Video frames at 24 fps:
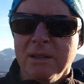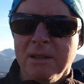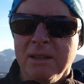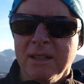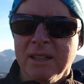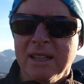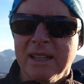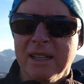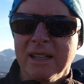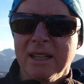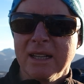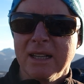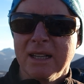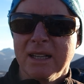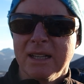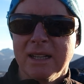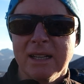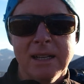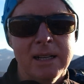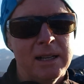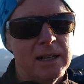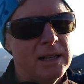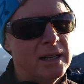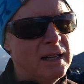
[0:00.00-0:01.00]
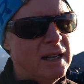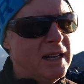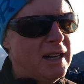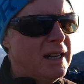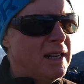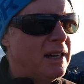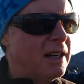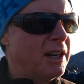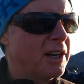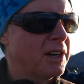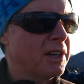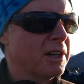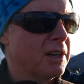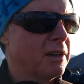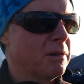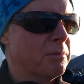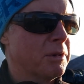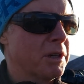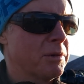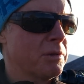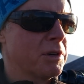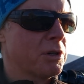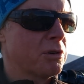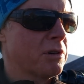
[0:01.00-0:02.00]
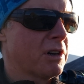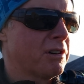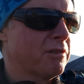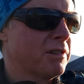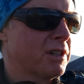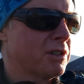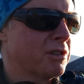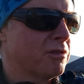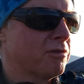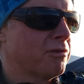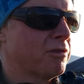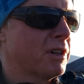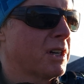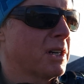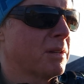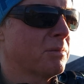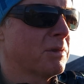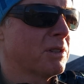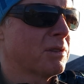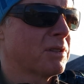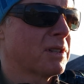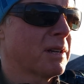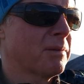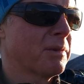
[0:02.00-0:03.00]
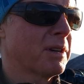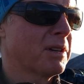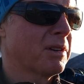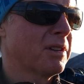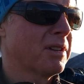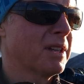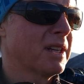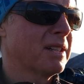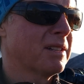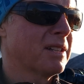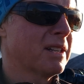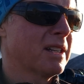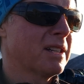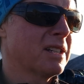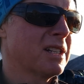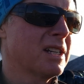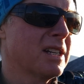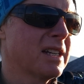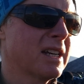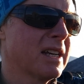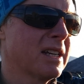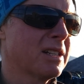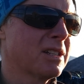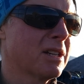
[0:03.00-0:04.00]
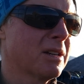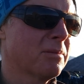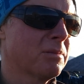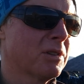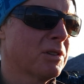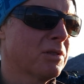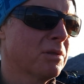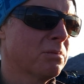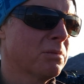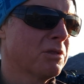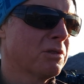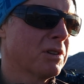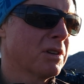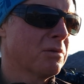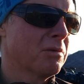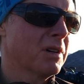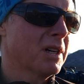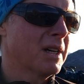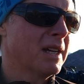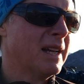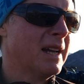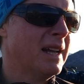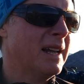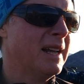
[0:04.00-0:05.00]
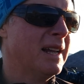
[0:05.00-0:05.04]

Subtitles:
I don't know, maybe 1200 frames or something like that to actually catch up to the Milky Way.